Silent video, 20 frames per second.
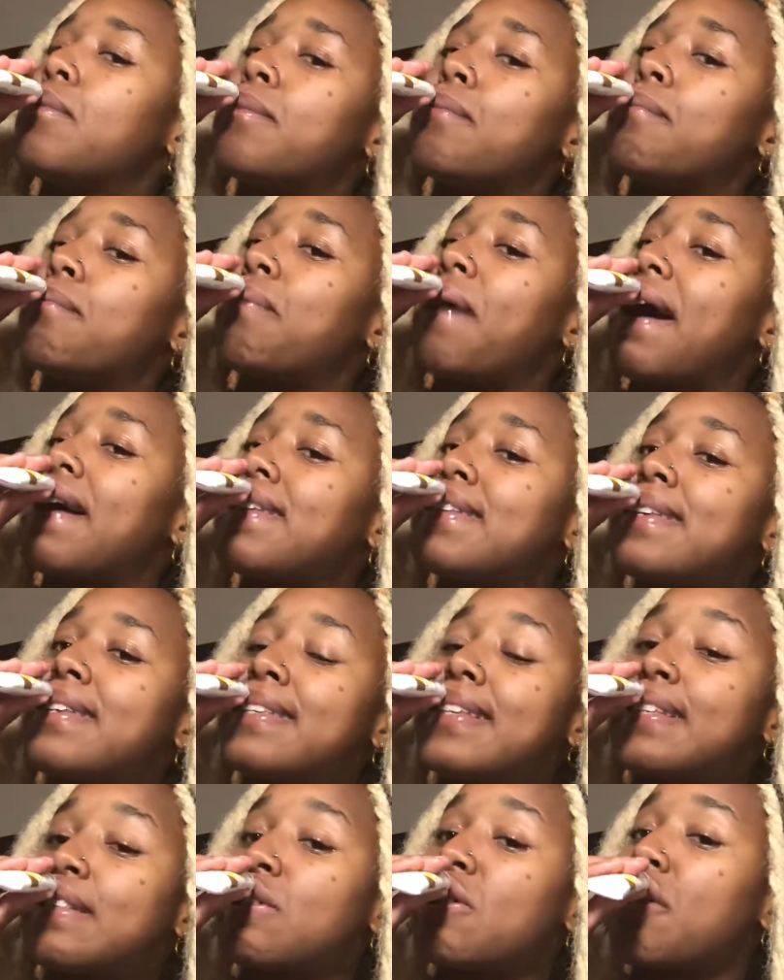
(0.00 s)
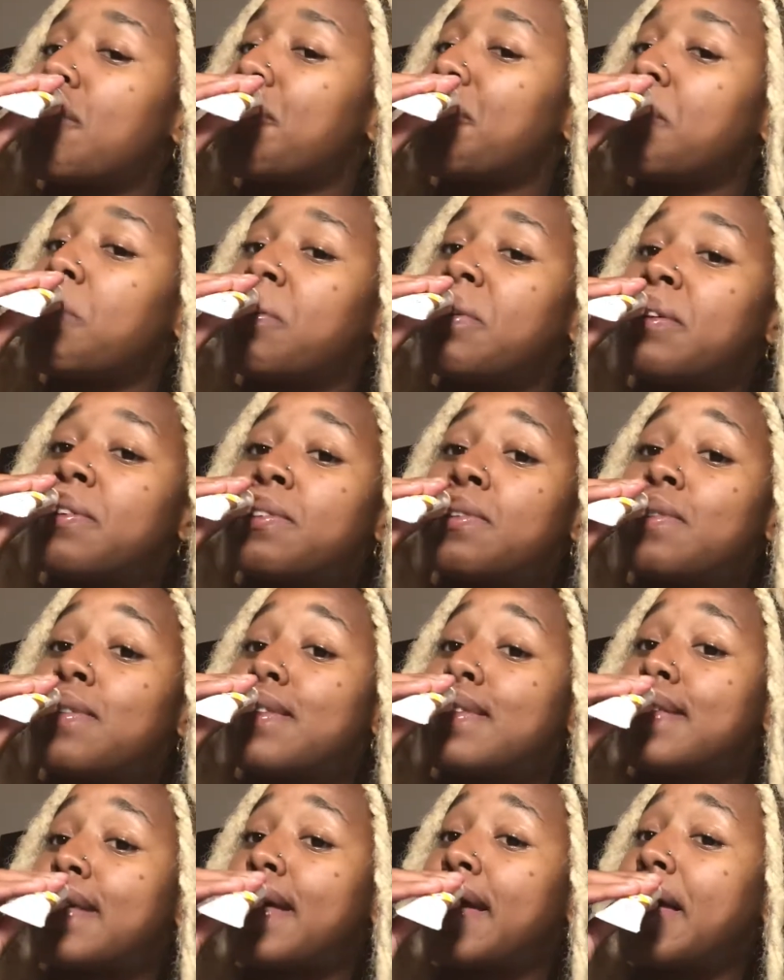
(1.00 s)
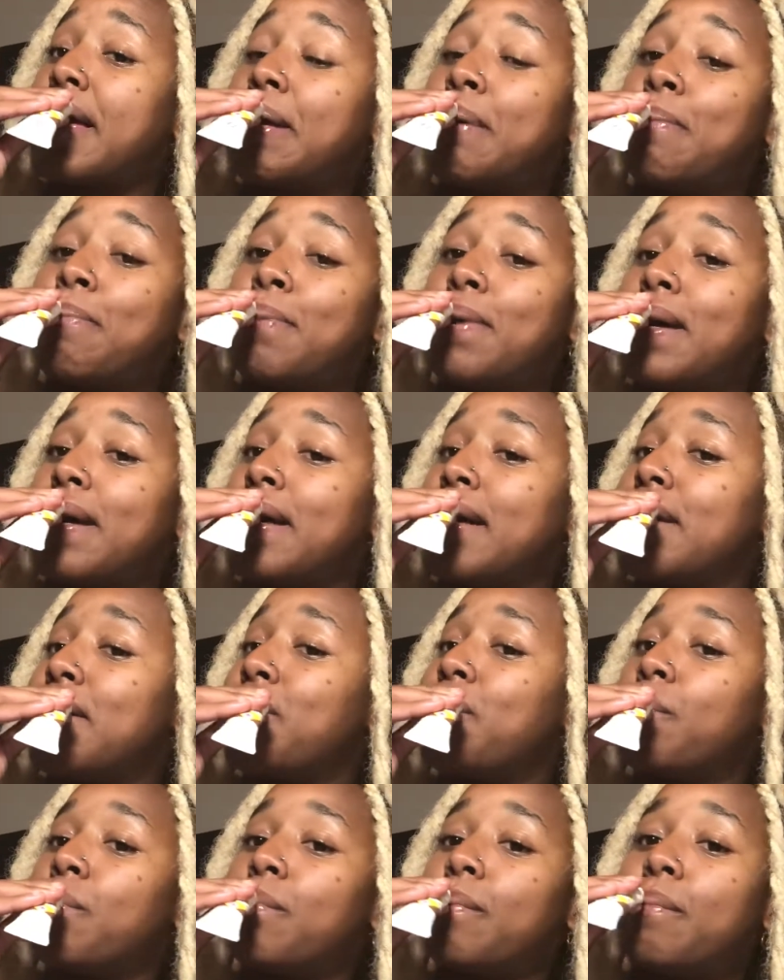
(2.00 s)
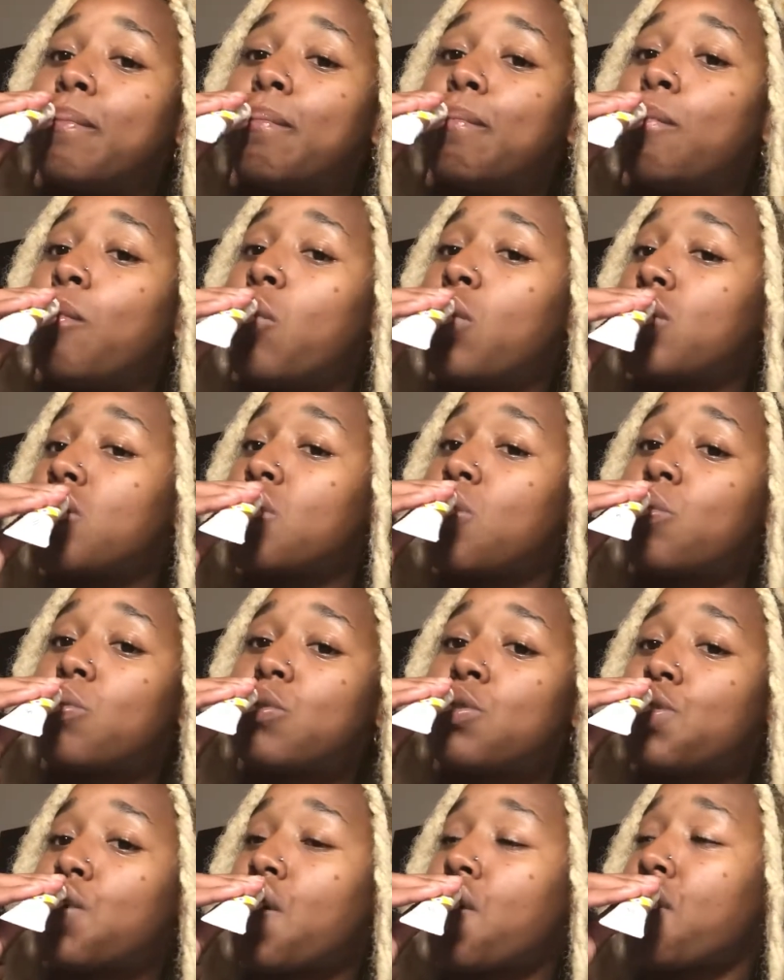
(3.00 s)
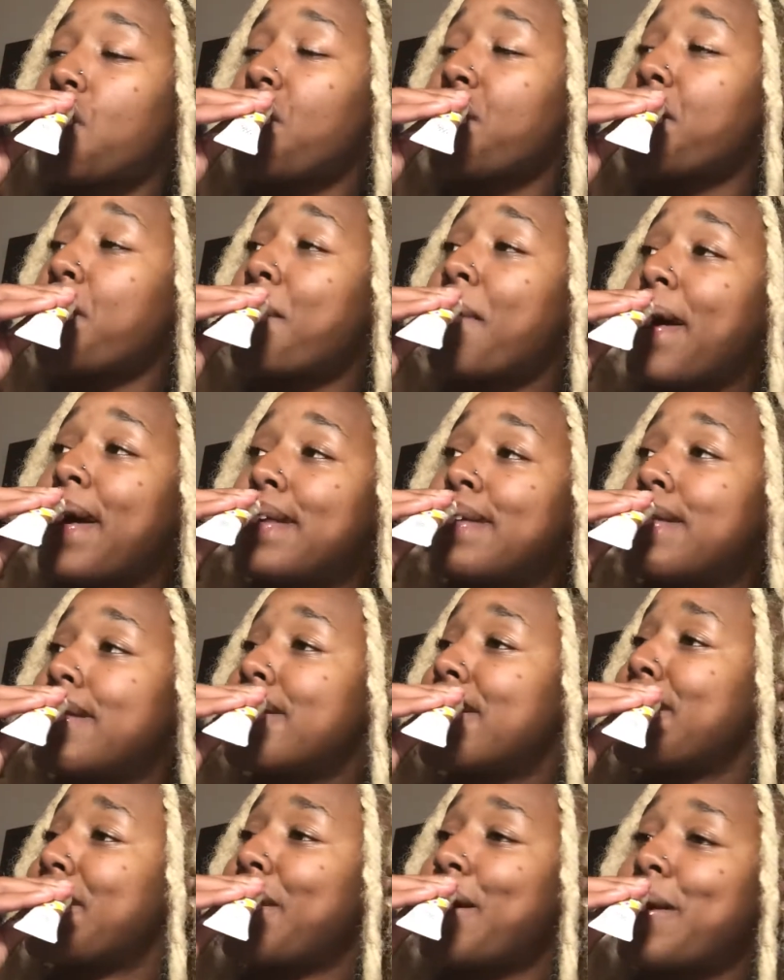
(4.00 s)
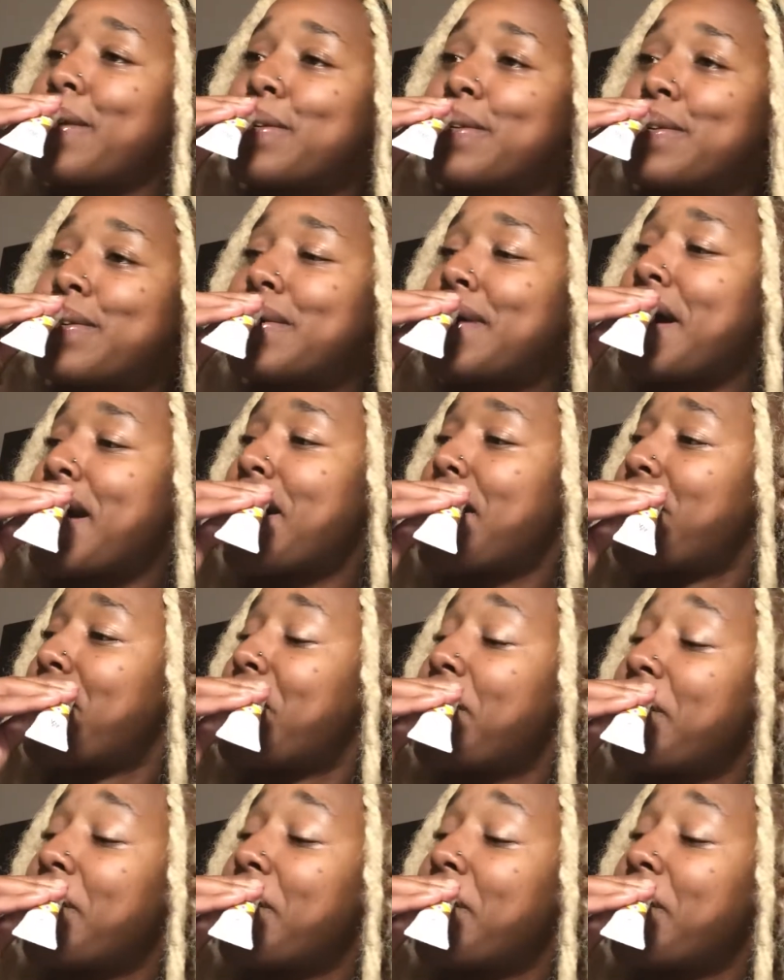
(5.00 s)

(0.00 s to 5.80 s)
Pisces and Scorpio can do the same, but more so stronger on the Pisces and Cancer side.